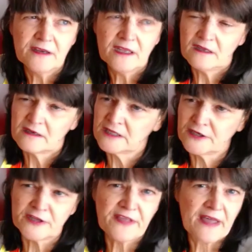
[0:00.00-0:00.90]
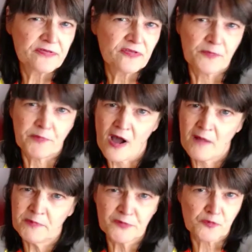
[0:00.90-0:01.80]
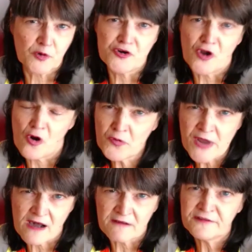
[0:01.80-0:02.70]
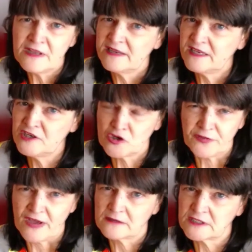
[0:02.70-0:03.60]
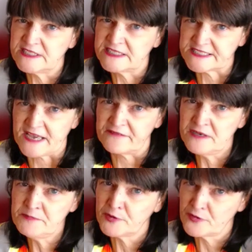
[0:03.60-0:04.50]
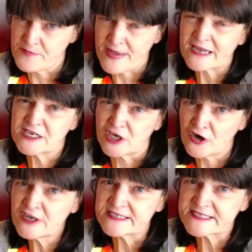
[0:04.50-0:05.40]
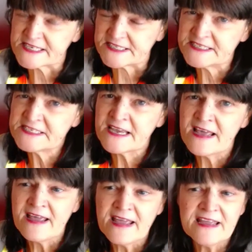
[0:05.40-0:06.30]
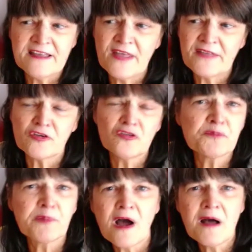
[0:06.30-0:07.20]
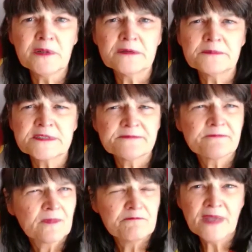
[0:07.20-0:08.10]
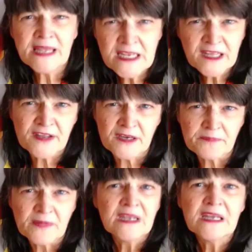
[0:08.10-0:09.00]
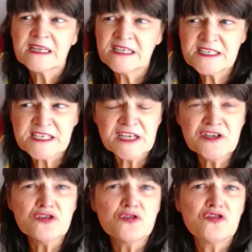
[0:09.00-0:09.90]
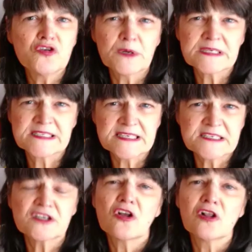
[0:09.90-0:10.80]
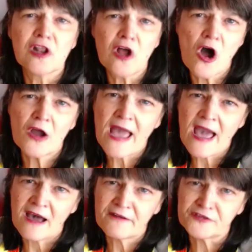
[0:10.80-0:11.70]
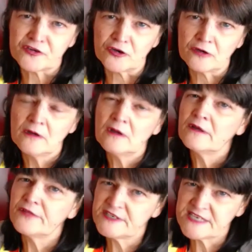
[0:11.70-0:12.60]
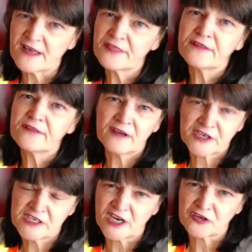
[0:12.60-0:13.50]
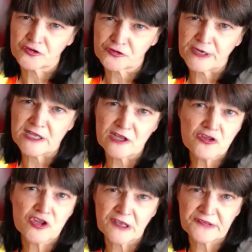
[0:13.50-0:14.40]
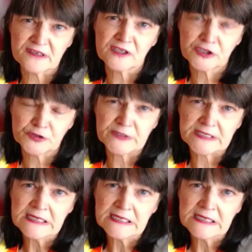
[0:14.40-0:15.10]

clearly that the problems were known of in 2007 per the Mac Yard incident, and that those problems, many of them, continued to exist long after the death of conductor trainee Jason Clooney,